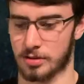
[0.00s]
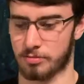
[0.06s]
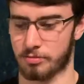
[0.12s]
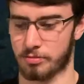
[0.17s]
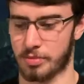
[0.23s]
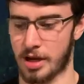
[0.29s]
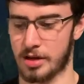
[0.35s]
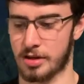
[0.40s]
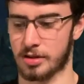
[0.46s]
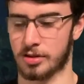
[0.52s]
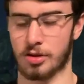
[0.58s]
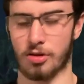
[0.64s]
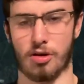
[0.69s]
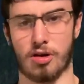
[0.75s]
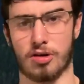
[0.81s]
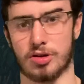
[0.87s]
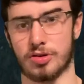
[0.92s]
But
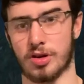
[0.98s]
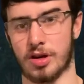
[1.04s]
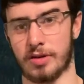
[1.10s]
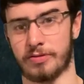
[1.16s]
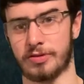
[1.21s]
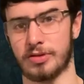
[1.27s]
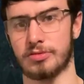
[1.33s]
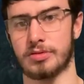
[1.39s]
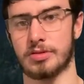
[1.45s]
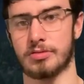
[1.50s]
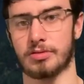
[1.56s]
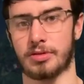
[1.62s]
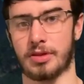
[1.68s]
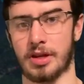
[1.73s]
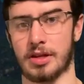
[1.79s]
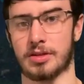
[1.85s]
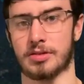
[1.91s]
there are a few new
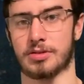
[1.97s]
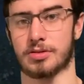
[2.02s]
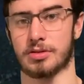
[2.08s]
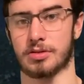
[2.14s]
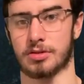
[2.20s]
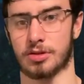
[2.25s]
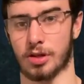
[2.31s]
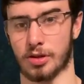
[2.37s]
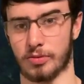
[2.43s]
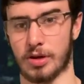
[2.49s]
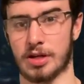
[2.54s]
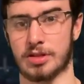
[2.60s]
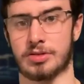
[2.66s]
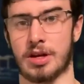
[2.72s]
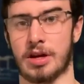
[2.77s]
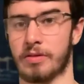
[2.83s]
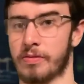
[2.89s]
things to
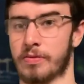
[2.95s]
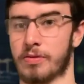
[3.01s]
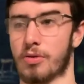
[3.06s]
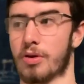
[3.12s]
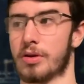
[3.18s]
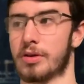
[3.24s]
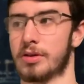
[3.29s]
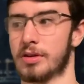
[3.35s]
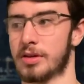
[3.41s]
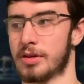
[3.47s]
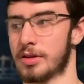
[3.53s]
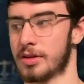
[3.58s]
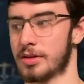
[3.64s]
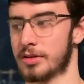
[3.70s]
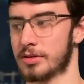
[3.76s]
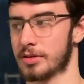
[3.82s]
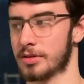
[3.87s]
watch out for.
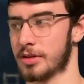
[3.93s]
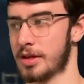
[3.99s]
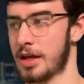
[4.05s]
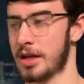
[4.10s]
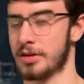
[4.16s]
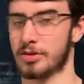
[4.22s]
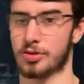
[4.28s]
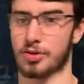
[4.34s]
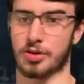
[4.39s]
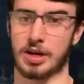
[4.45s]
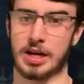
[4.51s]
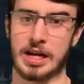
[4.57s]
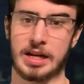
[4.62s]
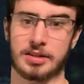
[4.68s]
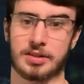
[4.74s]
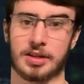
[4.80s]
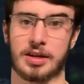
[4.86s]
Enter
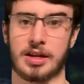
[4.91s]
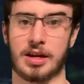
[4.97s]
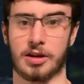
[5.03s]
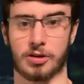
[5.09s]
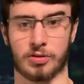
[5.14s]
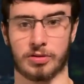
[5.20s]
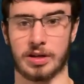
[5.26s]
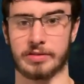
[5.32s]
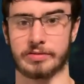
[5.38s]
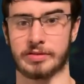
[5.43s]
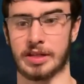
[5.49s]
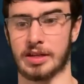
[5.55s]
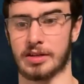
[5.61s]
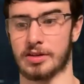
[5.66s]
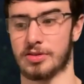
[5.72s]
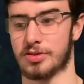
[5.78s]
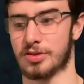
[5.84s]
anti-aircraft
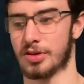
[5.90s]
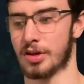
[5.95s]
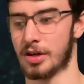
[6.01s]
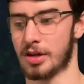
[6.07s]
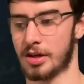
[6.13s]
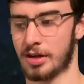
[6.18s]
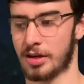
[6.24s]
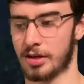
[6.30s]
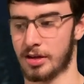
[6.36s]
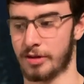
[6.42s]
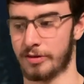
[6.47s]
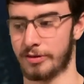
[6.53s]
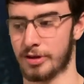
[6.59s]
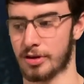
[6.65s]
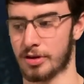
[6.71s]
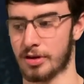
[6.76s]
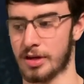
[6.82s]
cannons.
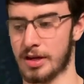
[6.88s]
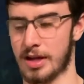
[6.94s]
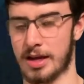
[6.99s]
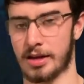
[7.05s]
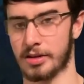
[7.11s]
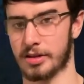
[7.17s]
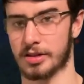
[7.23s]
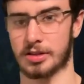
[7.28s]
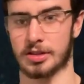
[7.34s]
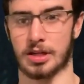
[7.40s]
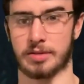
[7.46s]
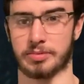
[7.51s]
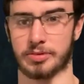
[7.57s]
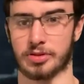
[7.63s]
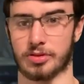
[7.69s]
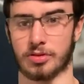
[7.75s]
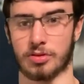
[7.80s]
If you're in a
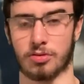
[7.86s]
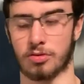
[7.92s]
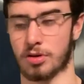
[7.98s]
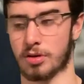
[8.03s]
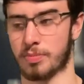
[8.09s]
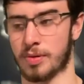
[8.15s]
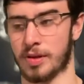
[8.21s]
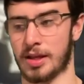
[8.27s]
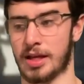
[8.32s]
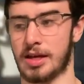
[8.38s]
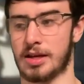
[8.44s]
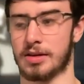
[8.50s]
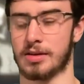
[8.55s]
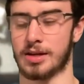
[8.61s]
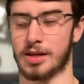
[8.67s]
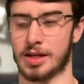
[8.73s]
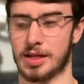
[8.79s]
helicopter or a
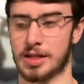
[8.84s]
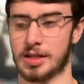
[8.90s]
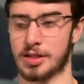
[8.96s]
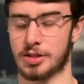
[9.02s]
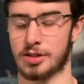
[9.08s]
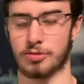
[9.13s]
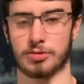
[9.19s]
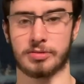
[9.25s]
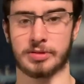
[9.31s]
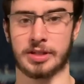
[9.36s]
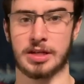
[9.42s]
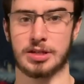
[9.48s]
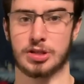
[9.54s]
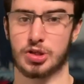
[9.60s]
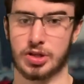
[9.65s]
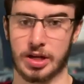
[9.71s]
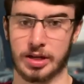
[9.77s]
plane, you will
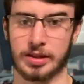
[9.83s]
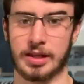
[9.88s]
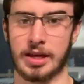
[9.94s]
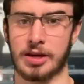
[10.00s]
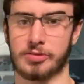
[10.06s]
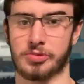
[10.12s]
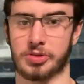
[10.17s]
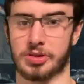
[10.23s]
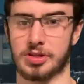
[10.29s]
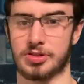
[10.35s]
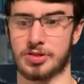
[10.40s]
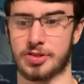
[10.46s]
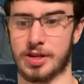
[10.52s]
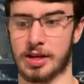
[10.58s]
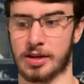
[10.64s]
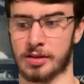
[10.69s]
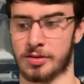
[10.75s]
get shot down within
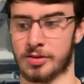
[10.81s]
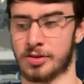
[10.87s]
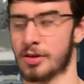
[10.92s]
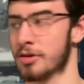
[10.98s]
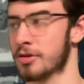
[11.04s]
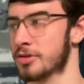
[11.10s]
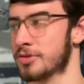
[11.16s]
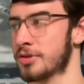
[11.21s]
seconds. There's